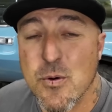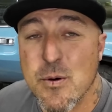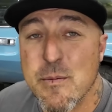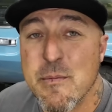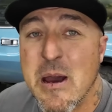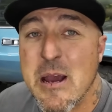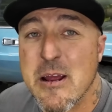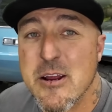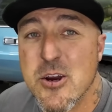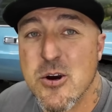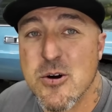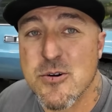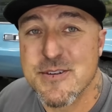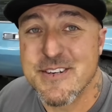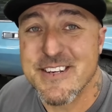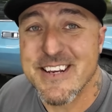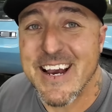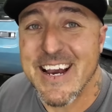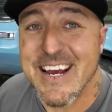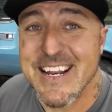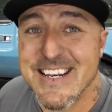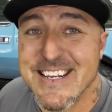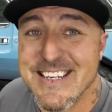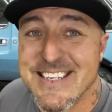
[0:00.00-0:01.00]
we might go
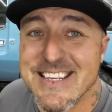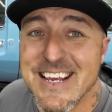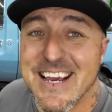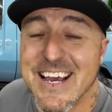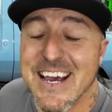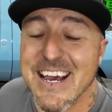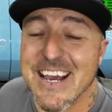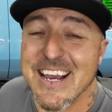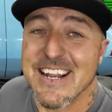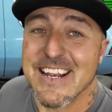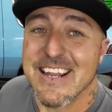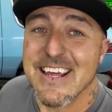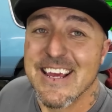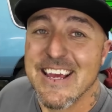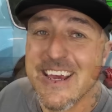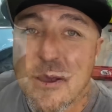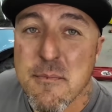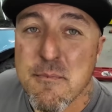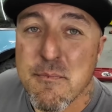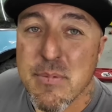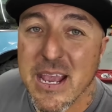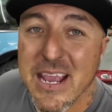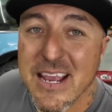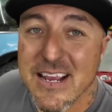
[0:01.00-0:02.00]
side to side,
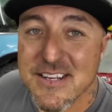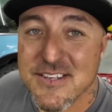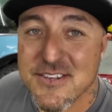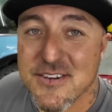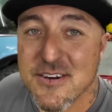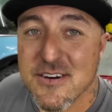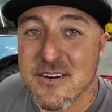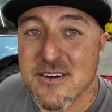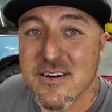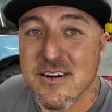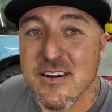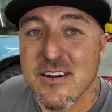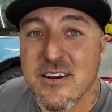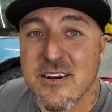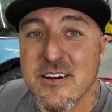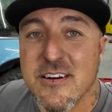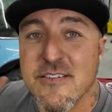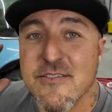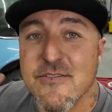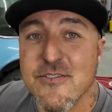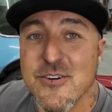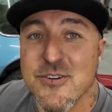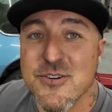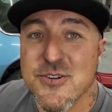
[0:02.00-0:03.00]
Pacer
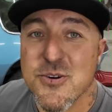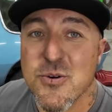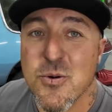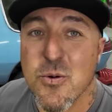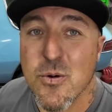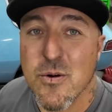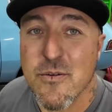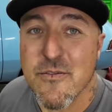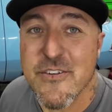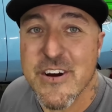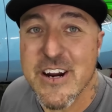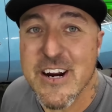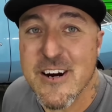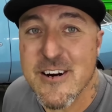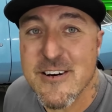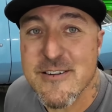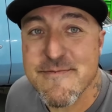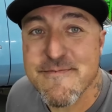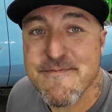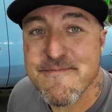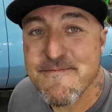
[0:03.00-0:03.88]
versus Corvair.